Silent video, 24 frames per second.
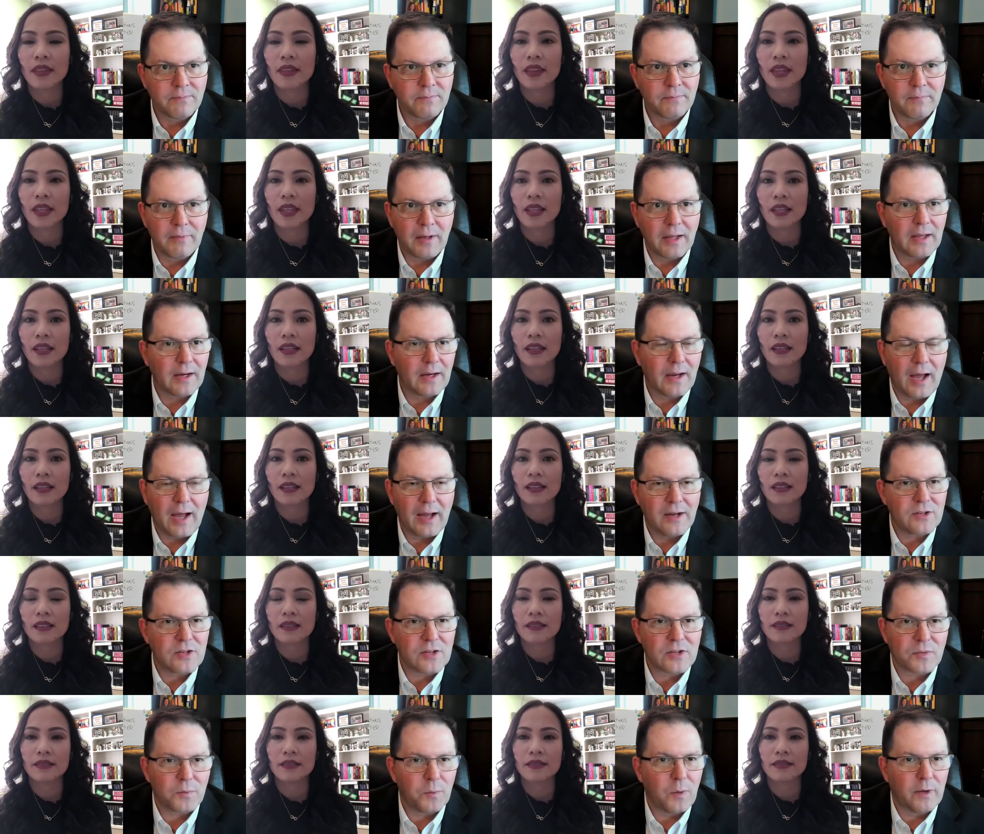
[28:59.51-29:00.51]
Speaker 1: man I
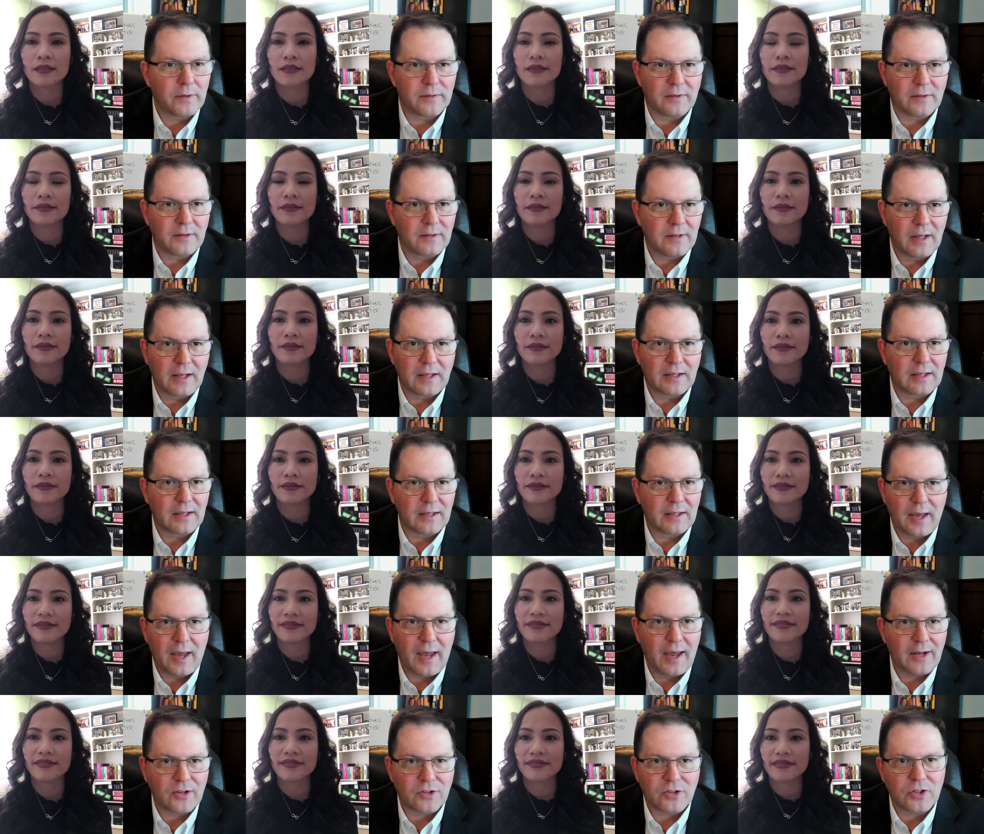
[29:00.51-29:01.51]
just wasn't taking
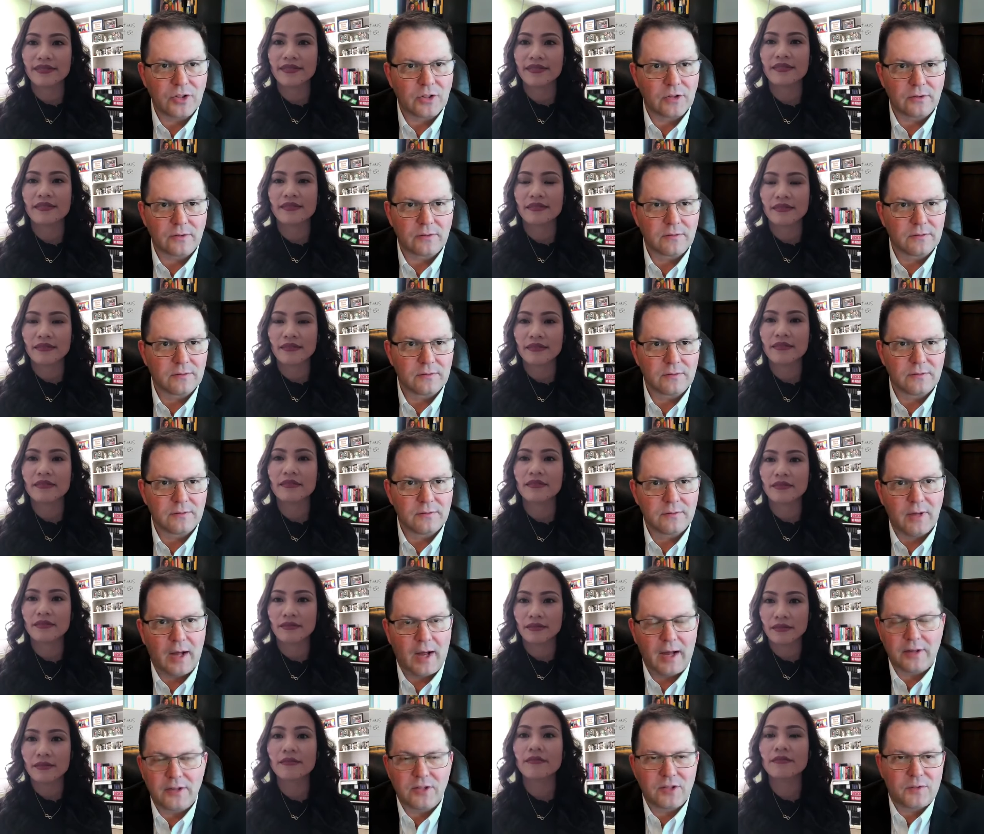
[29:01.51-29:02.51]
action
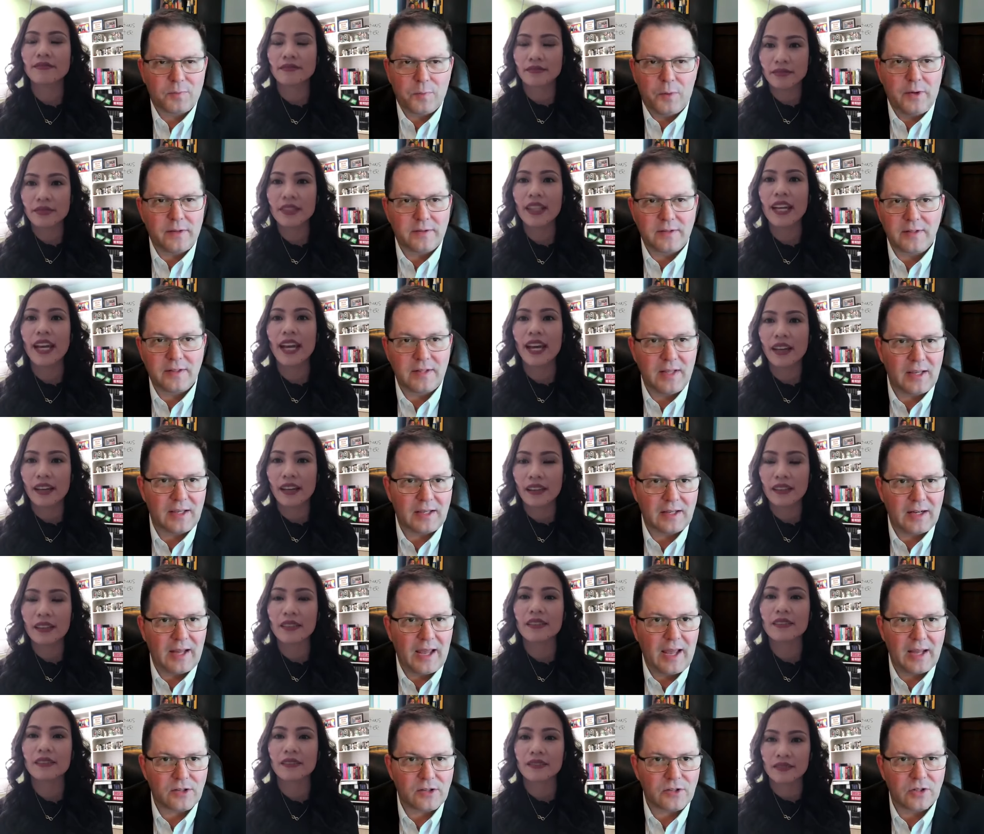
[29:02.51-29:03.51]
I just wasn't taking yeah.
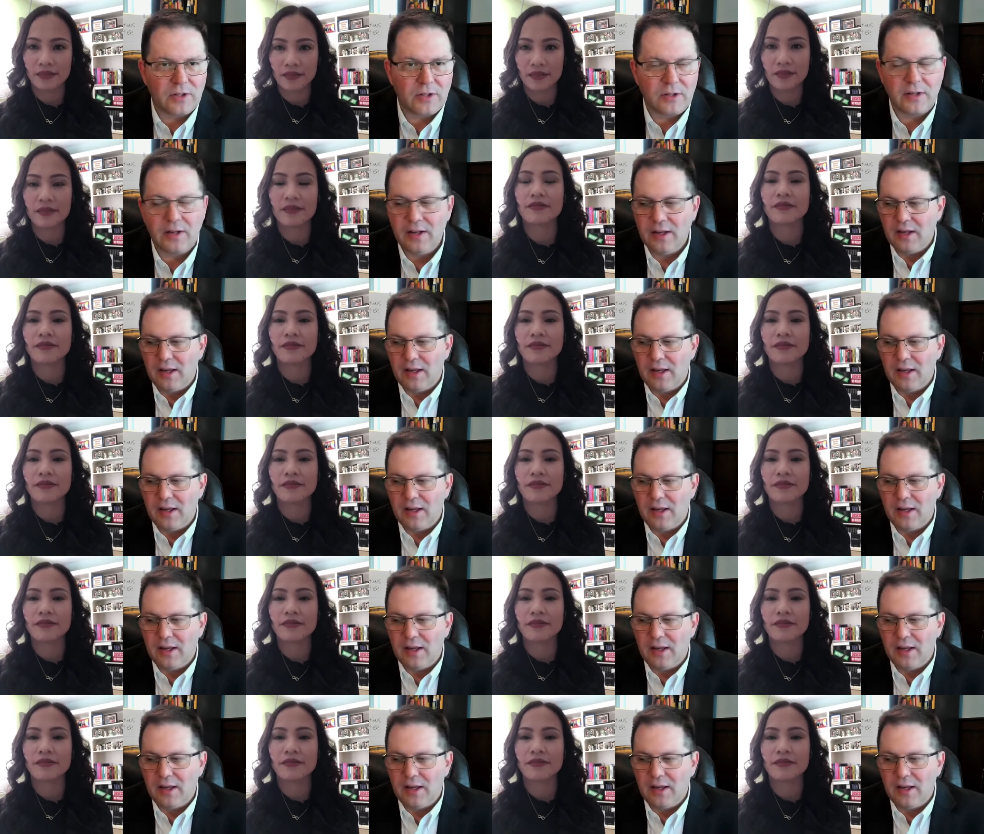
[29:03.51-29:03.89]
action